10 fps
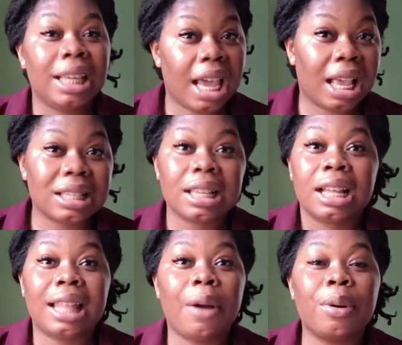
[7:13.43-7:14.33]
Yes,
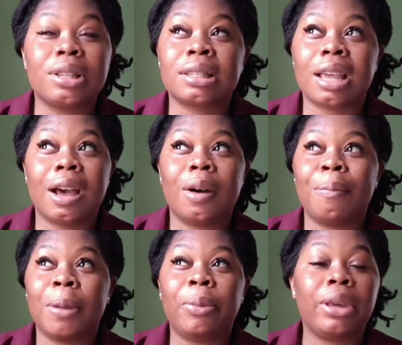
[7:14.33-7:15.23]
that was
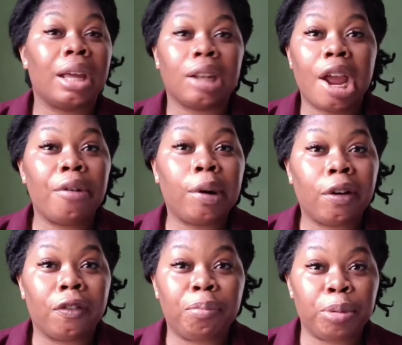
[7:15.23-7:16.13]
maybe an
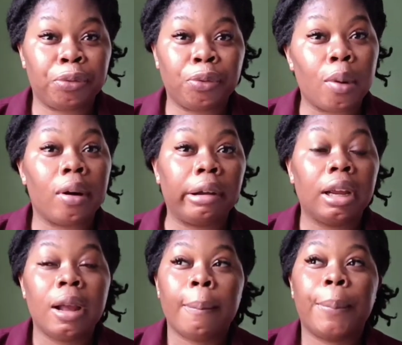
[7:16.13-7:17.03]
era of
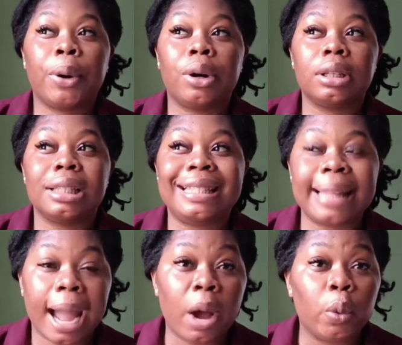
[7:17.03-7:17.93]
before, but
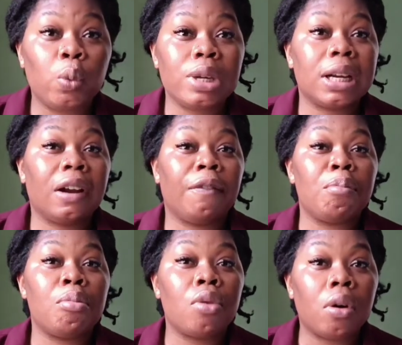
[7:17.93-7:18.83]
now we are
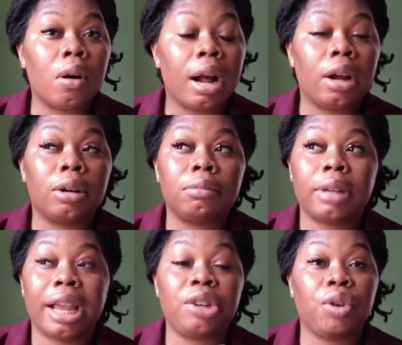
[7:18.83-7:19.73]
more
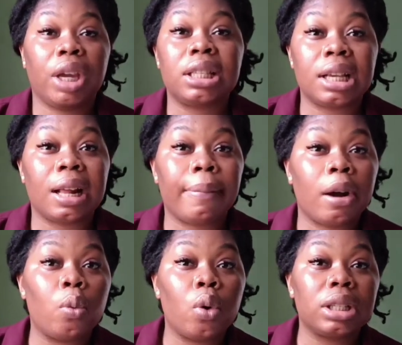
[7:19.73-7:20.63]
educated
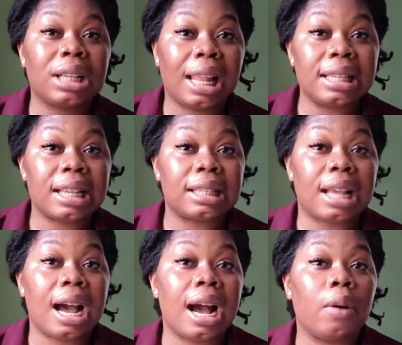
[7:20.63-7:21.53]
about what
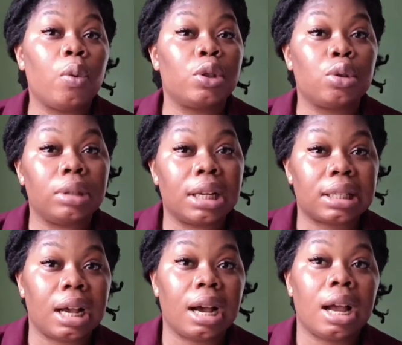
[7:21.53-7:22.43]
cleansers are and what
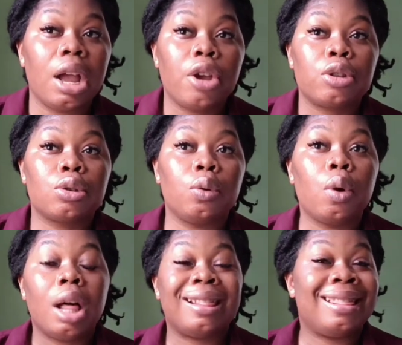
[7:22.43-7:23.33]
toners are.
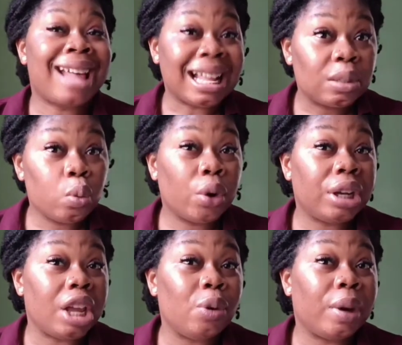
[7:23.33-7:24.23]
So that
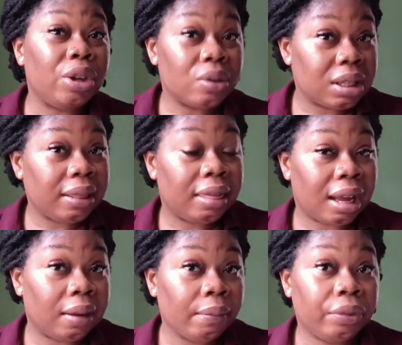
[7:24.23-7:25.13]
one that you were using
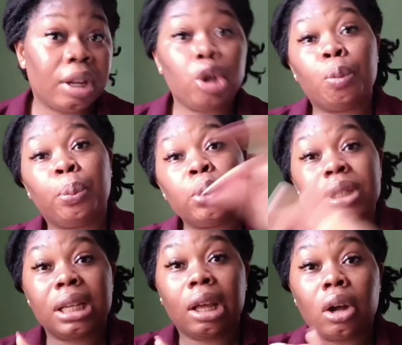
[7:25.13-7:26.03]
then, that you
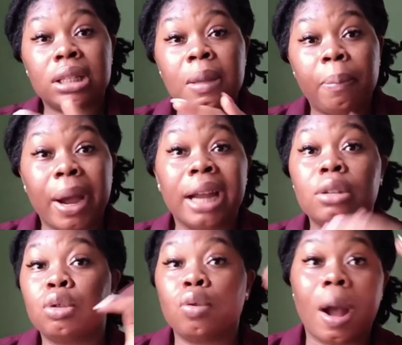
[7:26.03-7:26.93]
put in a cutting
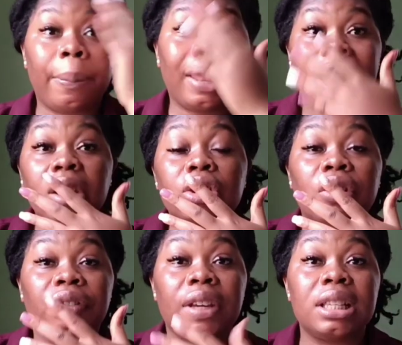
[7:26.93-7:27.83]
pad to apply on
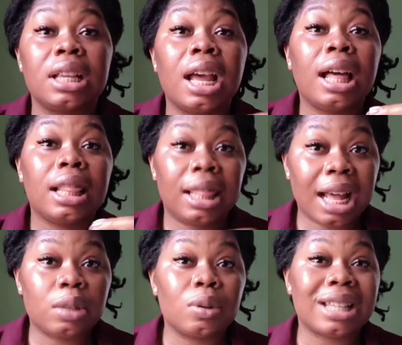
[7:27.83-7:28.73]
your face,
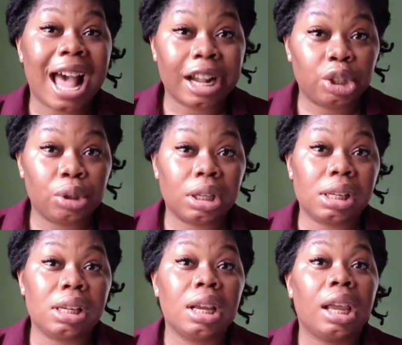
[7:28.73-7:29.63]
that was
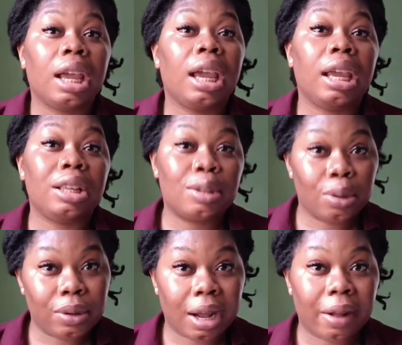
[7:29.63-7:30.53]
actually a
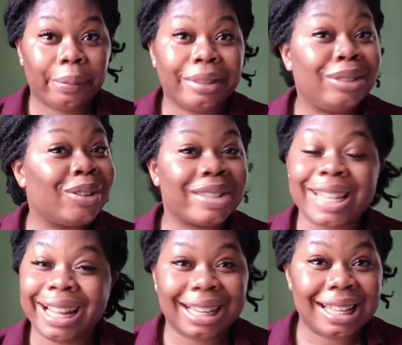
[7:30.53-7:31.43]
toner,
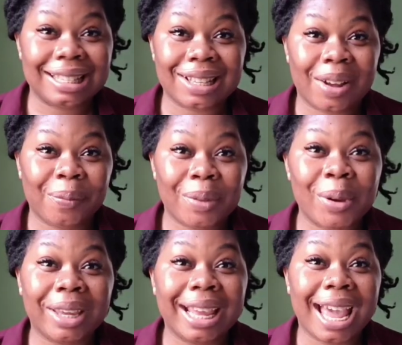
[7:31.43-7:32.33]
not a cleanser.
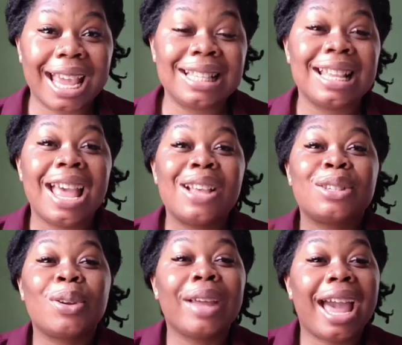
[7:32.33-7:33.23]
Okay guys,
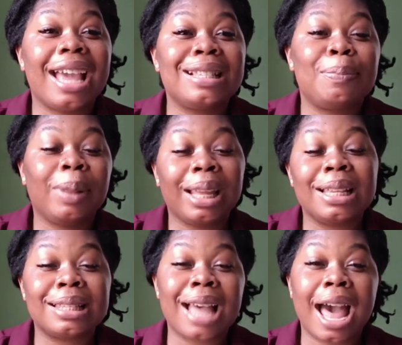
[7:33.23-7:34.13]
so guys,
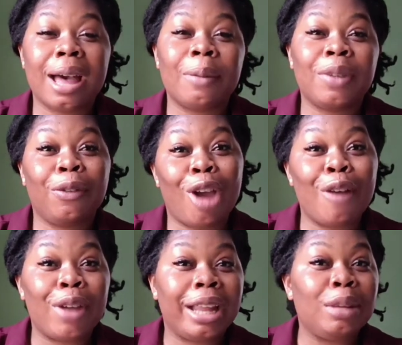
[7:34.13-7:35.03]
please if you
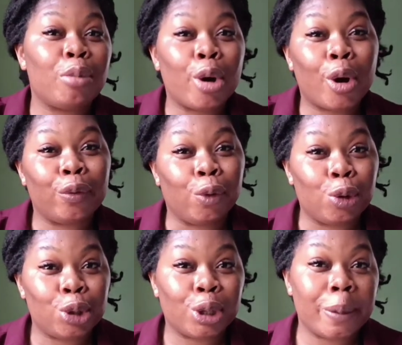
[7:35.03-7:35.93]
have any more
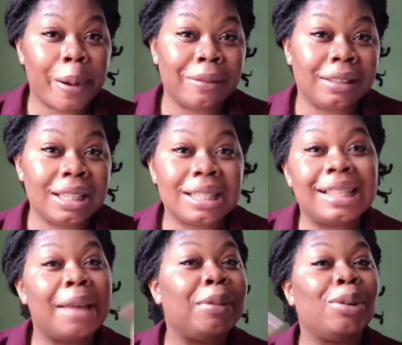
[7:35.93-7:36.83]
confusion about
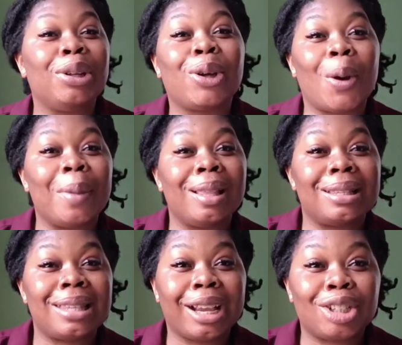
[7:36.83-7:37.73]
this, let me know in the
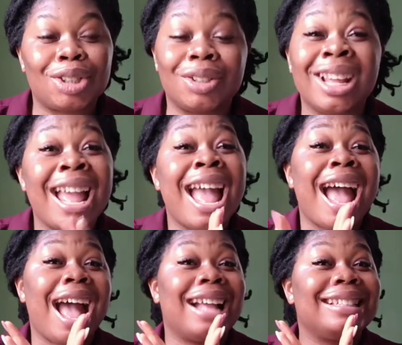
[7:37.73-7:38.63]
comment section,
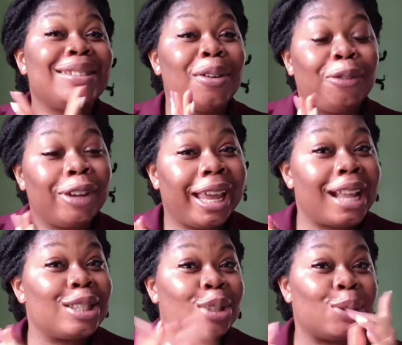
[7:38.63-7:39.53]
and don't
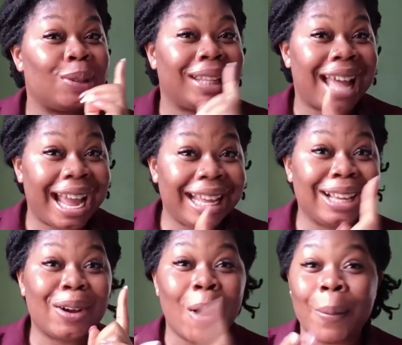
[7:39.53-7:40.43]
forget to
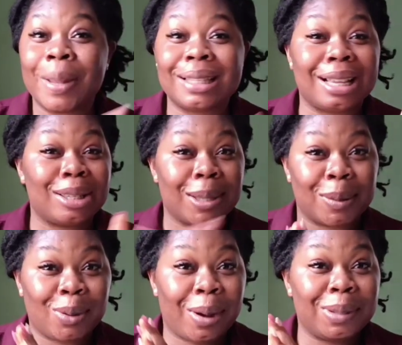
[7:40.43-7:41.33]
like, comment and
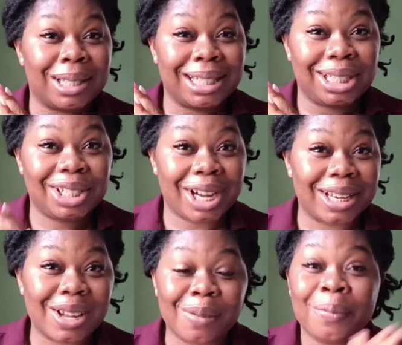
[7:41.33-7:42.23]
subscribe to this
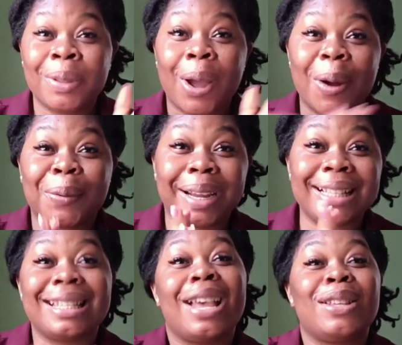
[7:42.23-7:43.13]
channel. All
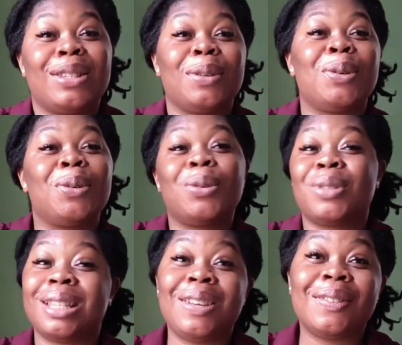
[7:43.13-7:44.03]
right,
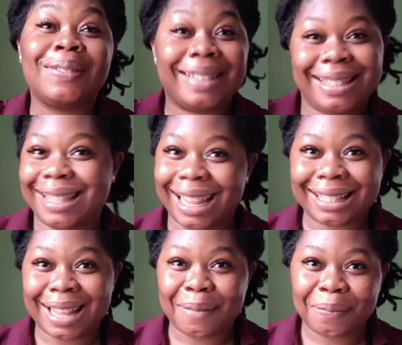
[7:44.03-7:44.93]
so see you
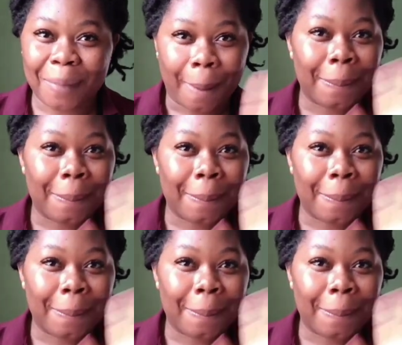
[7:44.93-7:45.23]
next time.